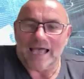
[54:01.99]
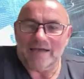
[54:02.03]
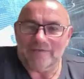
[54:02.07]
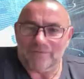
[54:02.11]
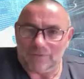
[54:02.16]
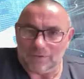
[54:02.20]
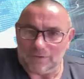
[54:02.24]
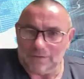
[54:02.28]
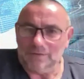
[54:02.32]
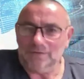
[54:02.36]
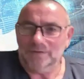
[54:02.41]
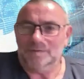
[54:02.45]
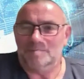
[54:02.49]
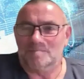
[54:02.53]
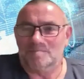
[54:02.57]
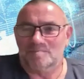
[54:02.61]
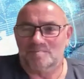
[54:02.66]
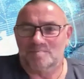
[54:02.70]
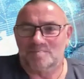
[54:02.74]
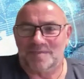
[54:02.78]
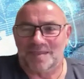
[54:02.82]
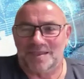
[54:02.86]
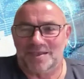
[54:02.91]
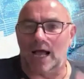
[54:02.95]
level.
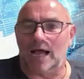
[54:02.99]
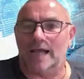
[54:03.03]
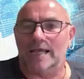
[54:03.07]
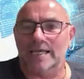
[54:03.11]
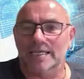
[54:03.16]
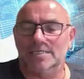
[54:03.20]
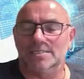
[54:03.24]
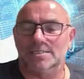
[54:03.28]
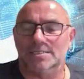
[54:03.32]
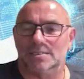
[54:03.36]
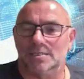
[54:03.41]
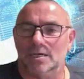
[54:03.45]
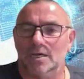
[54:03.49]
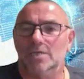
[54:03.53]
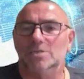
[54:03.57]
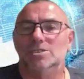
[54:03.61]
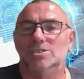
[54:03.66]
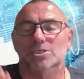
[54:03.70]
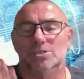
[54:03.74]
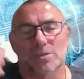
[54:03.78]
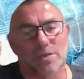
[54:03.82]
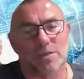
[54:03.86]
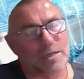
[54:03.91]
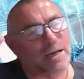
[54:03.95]
Guys,
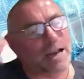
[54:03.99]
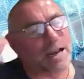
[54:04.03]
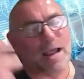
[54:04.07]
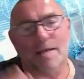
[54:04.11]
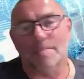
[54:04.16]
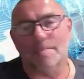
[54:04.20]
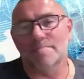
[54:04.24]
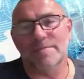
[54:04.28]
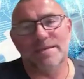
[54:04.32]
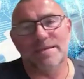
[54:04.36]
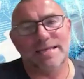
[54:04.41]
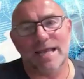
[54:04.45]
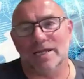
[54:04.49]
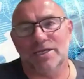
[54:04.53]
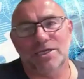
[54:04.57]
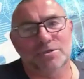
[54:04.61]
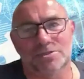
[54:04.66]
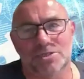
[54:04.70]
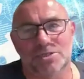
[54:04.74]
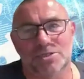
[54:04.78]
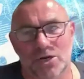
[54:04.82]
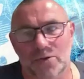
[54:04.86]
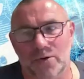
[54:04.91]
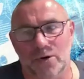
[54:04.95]
and my
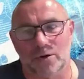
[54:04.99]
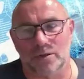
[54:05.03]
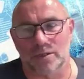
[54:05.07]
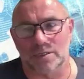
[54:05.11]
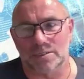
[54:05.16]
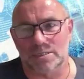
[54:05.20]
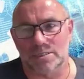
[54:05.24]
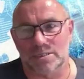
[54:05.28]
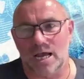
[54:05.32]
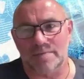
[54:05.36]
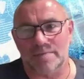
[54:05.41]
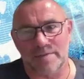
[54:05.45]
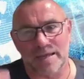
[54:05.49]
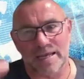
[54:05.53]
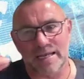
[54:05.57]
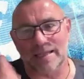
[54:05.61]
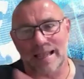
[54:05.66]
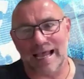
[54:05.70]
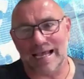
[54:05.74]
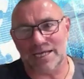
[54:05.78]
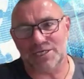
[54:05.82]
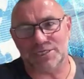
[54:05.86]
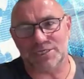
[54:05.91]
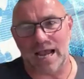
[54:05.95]
dad used to do it all the time.
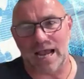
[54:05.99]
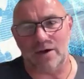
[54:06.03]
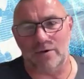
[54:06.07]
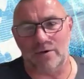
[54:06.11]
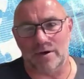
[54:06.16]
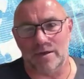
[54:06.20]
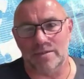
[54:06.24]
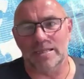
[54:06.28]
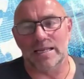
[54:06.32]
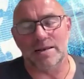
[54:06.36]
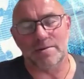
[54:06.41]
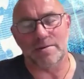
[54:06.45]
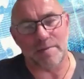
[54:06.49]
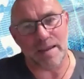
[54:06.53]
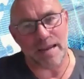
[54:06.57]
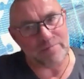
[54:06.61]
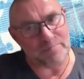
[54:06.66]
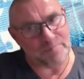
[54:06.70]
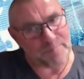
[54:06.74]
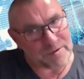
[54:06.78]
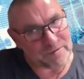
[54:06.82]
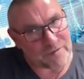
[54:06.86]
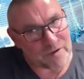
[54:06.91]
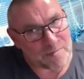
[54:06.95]
He'd lash out and
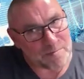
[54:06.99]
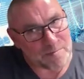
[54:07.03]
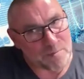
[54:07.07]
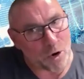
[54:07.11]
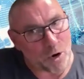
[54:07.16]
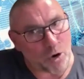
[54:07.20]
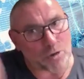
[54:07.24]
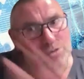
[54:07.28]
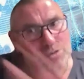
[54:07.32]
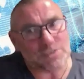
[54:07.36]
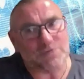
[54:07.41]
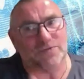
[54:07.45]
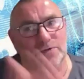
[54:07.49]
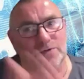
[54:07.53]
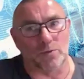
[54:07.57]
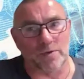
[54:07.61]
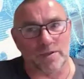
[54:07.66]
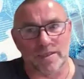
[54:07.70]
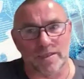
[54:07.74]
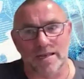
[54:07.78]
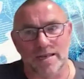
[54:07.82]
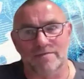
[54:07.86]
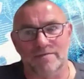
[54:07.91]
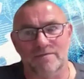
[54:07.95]
then he'd be
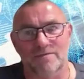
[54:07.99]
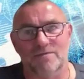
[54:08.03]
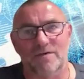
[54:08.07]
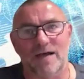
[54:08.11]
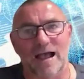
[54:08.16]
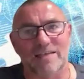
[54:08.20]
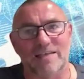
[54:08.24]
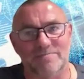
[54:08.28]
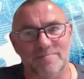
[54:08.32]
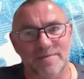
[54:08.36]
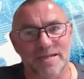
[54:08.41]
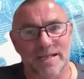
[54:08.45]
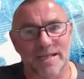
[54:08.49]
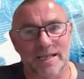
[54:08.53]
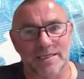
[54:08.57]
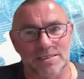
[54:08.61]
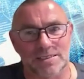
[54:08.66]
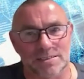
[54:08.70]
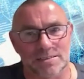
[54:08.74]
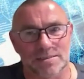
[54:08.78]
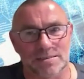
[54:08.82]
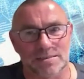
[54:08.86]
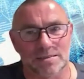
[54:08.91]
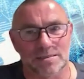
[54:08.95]
remorseful within 5
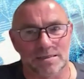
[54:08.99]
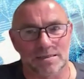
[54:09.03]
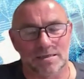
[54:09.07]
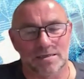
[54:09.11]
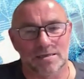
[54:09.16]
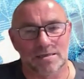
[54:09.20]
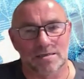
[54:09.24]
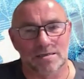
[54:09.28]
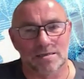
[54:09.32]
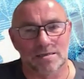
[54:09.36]
minutes,